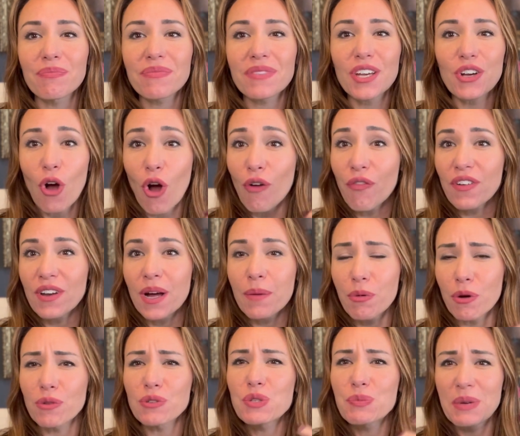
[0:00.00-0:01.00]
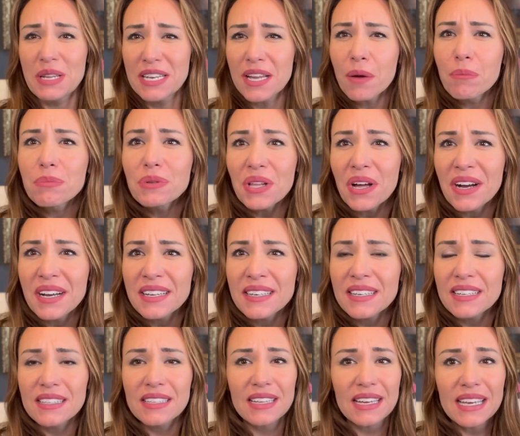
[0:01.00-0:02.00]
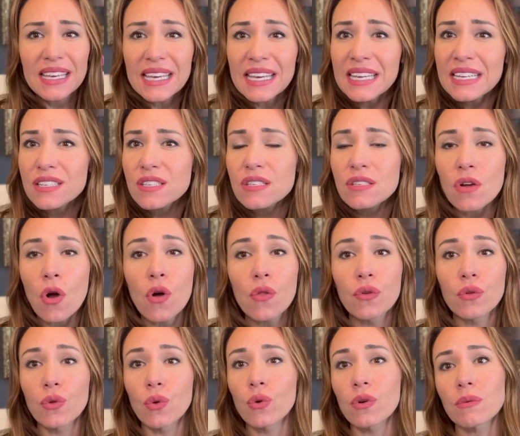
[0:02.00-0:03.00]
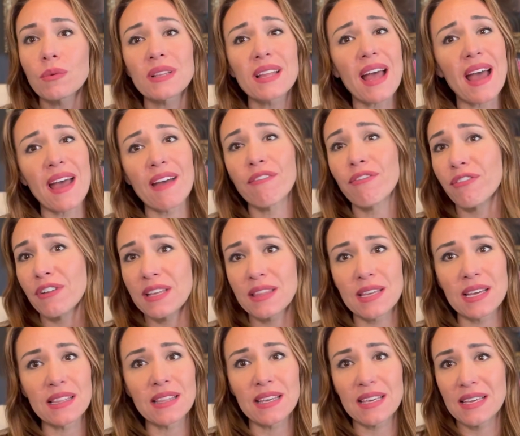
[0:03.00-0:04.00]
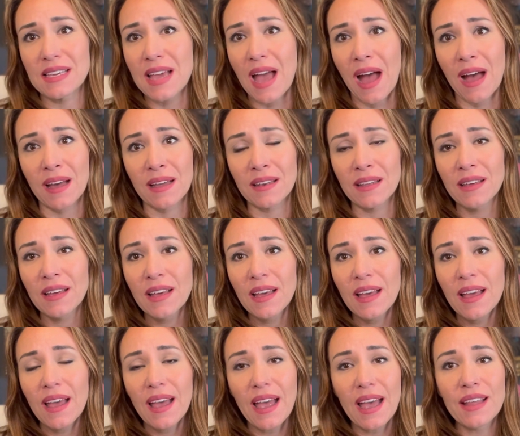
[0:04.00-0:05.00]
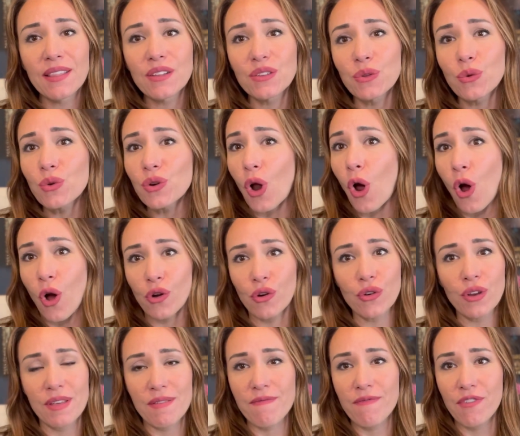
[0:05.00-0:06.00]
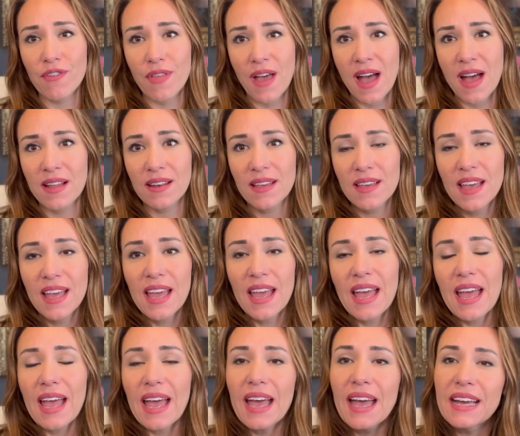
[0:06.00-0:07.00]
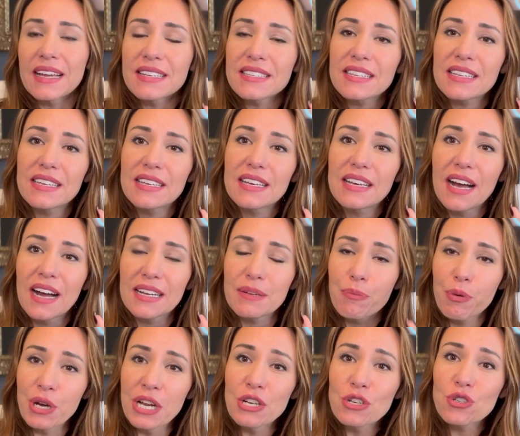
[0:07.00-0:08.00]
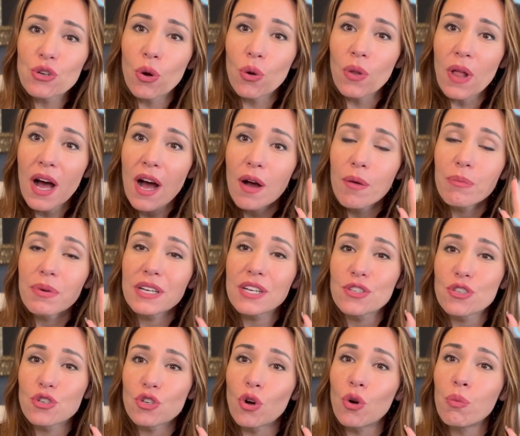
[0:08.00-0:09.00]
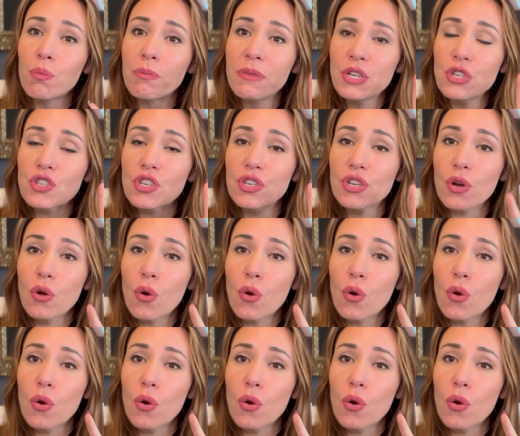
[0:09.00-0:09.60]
coughing up or spitting up blood. He sought the Lord with everything that he had, and the Lord honored him for that. And I bring Joel up because Joel mentioned a